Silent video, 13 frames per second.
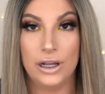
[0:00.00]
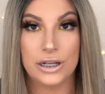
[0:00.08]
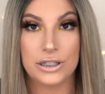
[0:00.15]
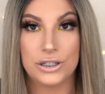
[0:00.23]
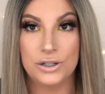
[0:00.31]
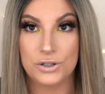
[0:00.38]

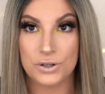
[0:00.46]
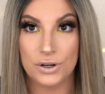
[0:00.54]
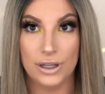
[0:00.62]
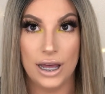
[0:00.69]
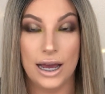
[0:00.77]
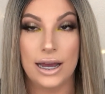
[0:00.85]
looks,
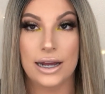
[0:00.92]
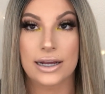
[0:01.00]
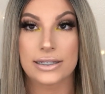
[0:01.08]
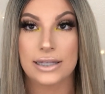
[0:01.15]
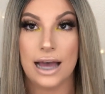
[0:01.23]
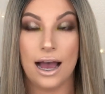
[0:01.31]
neutral
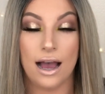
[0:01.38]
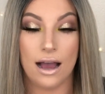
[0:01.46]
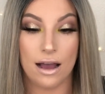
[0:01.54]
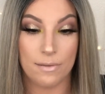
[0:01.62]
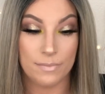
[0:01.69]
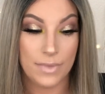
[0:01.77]
looks.
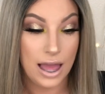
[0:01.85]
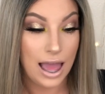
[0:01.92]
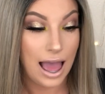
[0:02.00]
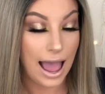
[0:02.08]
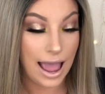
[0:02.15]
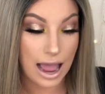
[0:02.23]
I
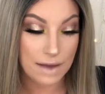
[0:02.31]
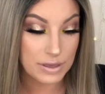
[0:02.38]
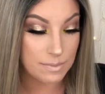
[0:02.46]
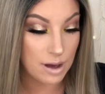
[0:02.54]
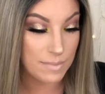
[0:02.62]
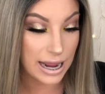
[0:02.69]
have
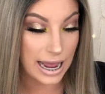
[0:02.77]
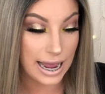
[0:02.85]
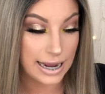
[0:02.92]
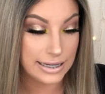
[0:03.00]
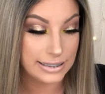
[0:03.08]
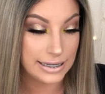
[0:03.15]
them on my
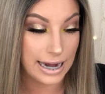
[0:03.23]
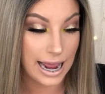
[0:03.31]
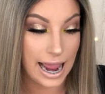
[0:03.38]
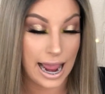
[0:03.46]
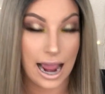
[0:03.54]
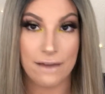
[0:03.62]
eyes
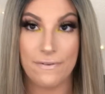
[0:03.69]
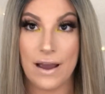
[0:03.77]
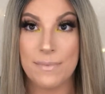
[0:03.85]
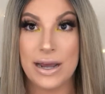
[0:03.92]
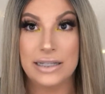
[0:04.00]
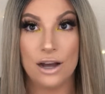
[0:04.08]
today. I
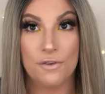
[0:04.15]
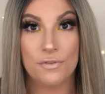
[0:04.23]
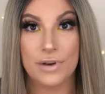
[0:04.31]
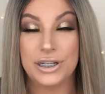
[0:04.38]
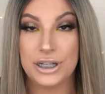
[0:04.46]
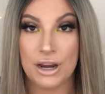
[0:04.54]
find myself
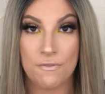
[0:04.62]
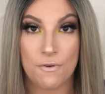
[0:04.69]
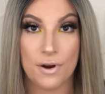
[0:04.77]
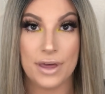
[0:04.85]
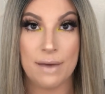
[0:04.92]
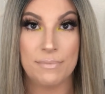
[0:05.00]
reaching
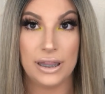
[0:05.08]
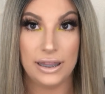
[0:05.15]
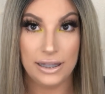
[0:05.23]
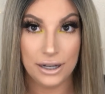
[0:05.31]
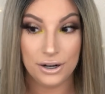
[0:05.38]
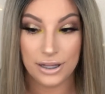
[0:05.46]
for them
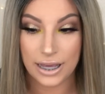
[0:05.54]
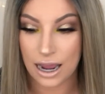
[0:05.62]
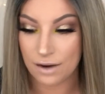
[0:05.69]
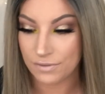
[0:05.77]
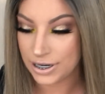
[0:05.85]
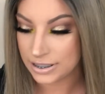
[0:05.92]
literally
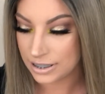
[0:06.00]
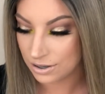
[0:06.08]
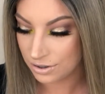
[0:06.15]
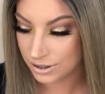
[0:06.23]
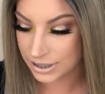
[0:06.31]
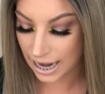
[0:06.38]
every
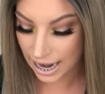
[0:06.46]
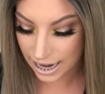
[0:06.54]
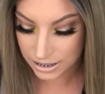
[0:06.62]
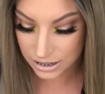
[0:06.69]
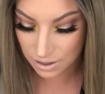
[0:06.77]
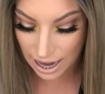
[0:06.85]
single
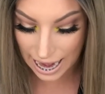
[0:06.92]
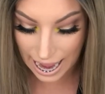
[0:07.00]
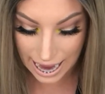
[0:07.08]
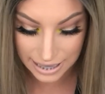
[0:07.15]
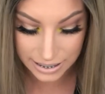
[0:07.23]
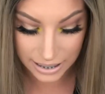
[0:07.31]
day, so I
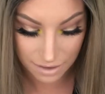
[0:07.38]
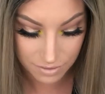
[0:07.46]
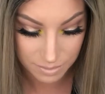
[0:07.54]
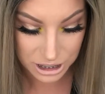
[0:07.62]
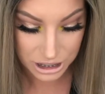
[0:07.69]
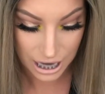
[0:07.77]
had to give
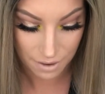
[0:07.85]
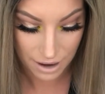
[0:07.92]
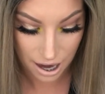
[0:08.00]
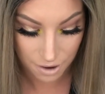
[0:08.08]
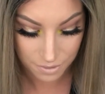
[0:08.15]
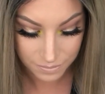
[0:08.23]
them a shout
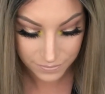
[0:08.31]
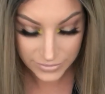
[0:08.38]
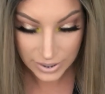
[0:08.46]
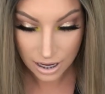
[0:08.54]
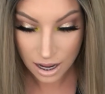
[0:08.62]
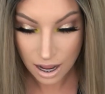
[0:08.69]
out.
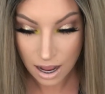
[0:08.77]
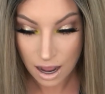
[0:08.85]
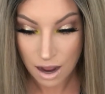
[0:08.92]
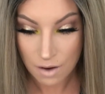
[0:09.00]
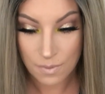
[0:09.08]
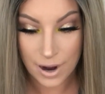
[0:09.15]

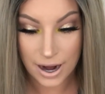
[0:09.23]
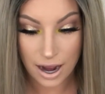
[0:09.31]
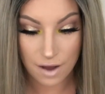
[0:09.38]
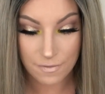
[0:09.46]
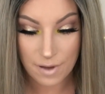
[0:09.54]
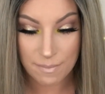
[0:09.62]
One
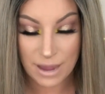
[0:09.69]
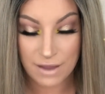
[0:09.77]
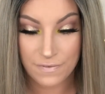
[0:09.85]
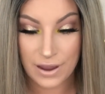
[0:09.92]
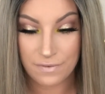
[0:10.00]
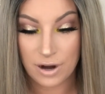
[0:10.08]
of my
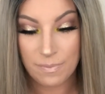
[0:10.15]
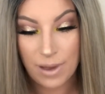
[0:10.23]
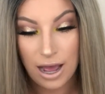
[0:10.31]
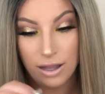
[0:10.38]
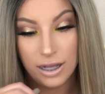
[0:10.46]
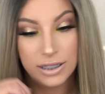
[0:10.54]
favorite
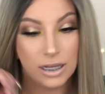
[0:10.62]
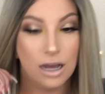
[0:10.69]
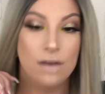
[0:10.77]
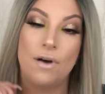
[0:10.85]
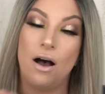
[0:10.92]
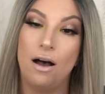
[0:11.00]
palettes
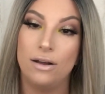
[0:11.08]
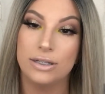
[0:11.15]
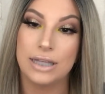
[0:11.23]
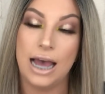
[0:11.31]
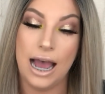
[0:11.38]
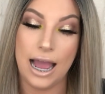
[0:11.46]
of all
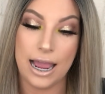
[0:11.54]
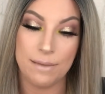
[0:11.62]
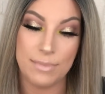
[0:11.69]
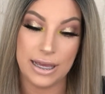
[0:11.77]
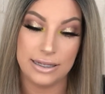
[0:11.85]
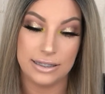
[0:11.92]

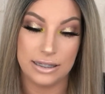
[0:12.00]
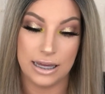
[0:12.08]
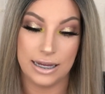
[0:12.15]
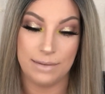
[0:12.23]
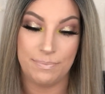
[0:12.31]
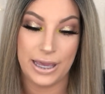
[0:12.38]
time is
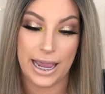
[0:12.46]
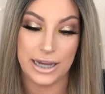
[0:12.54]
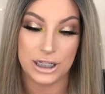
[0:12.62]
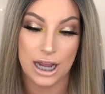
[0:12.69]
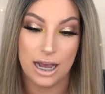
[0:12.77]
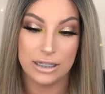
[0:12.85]
the
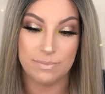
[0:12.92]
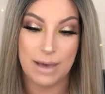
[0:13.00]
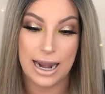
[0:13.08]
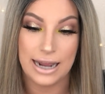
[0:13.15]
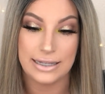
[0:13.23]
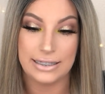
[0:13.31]
BH
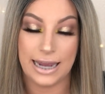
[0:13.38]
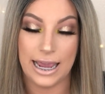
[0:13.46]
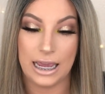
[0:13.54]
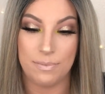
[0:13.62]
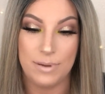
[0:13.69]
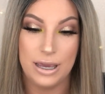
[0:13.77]
Cosmetics
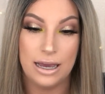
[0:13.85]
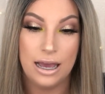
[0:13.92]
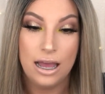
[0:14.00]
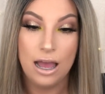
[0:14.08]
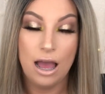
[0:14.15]
Take Me